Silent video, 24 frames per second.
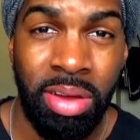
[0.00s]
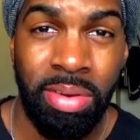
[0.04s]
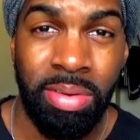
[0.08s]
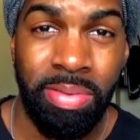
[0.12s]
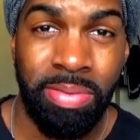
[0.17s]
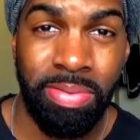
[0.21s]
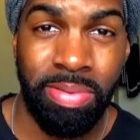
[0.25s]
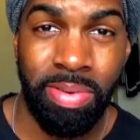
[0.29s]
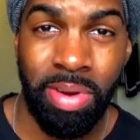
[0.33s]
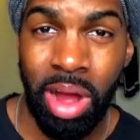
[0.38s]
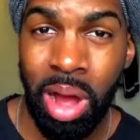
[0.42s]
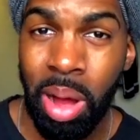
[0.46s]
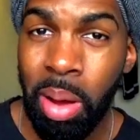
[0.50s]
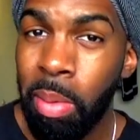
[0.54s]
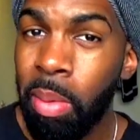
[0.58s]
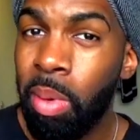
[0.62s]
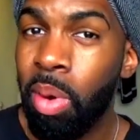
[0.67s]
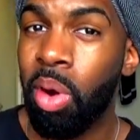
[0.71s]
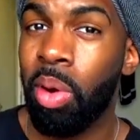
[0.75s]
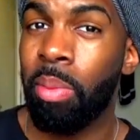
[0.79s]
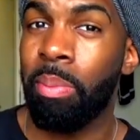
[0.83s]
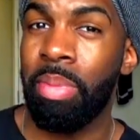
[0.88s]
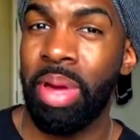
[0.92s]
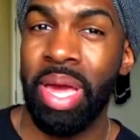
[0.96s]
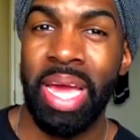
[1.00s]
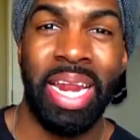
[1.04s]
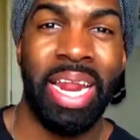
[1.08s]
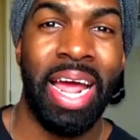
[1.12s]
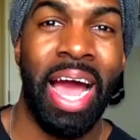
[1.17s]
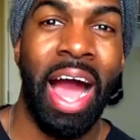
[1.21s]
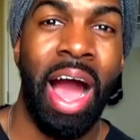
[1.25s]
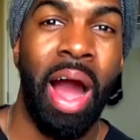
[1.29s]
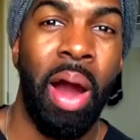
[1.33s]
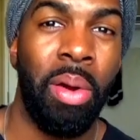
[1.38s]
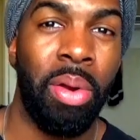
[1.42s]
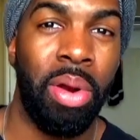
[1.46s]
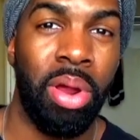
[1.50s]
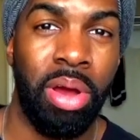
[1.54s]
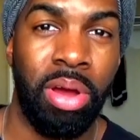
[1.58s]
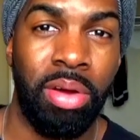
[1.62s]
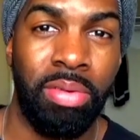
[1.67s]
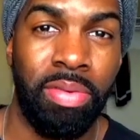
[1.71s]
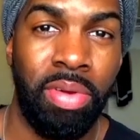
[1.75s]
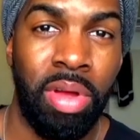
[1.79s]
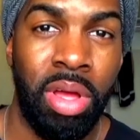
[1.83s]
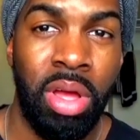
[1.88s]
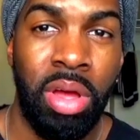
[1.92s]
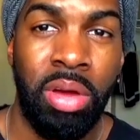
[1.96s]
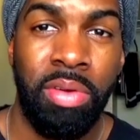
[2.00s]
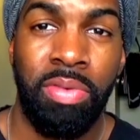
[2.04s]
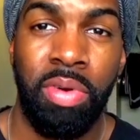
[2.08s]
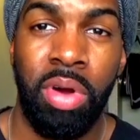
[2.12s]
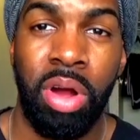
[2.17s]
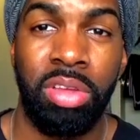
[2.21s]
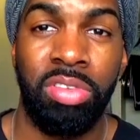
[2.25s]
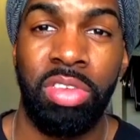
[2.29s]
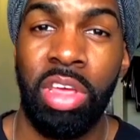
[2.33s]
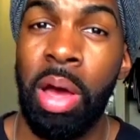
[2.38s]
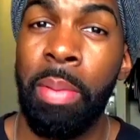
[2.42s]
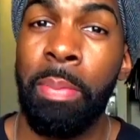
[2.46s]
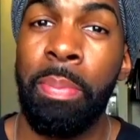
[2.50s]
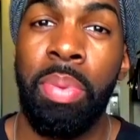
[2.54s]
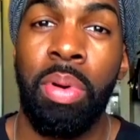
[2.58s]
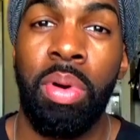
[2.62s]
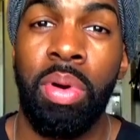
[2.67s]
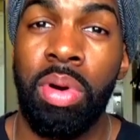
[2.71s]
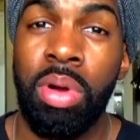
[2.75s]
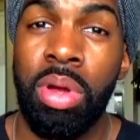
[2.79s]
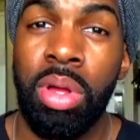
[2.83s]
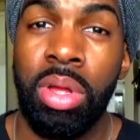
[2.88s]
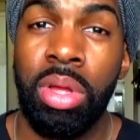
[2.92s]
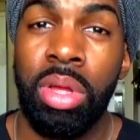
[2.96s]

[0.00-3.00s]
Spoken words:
from or made out of. For example,